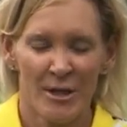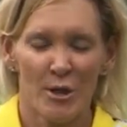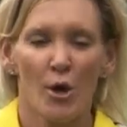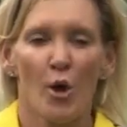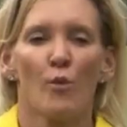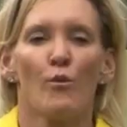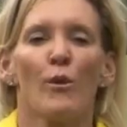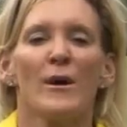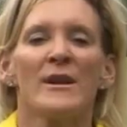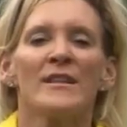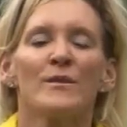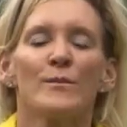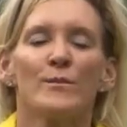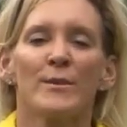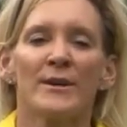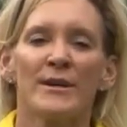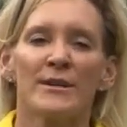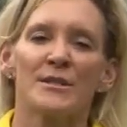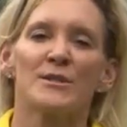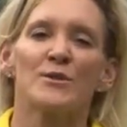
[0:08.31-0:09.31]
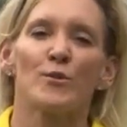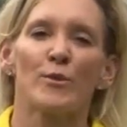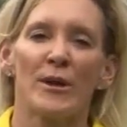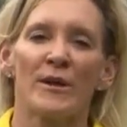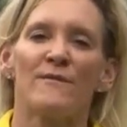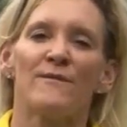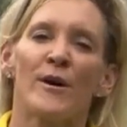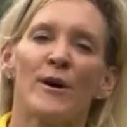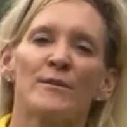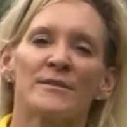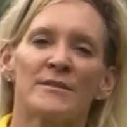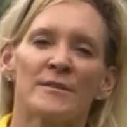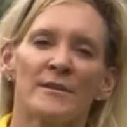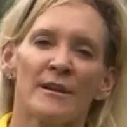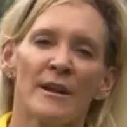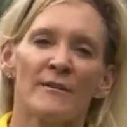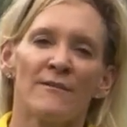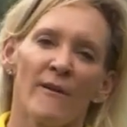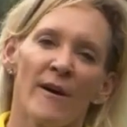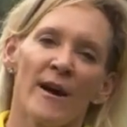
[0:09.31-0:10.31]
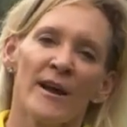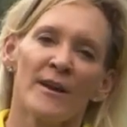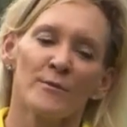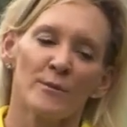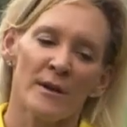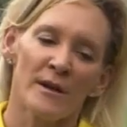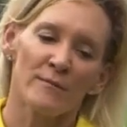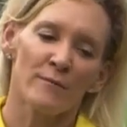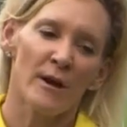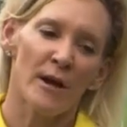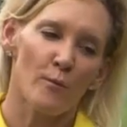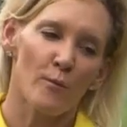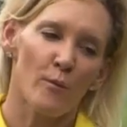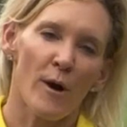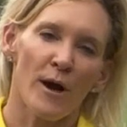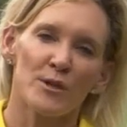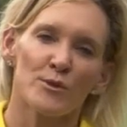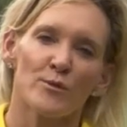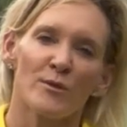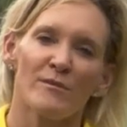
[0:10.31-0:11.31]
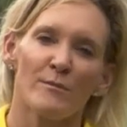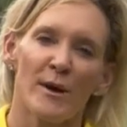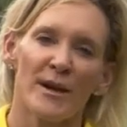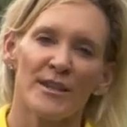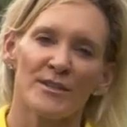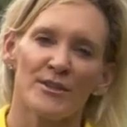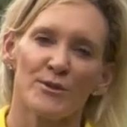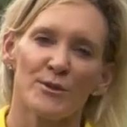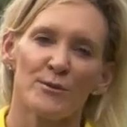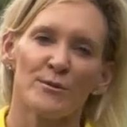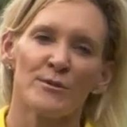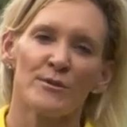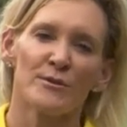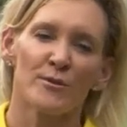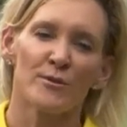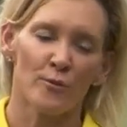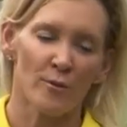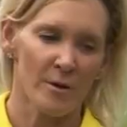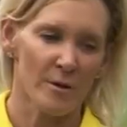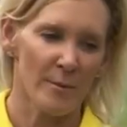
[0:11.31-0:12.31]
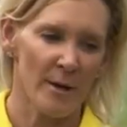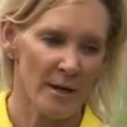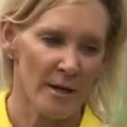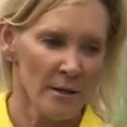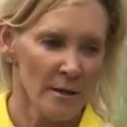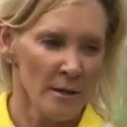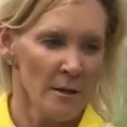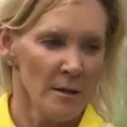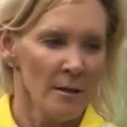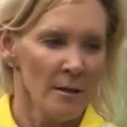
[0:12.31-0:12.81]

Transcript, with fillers: You know, one of the biggest swing faults that I find whenever I watch one of my students or one of my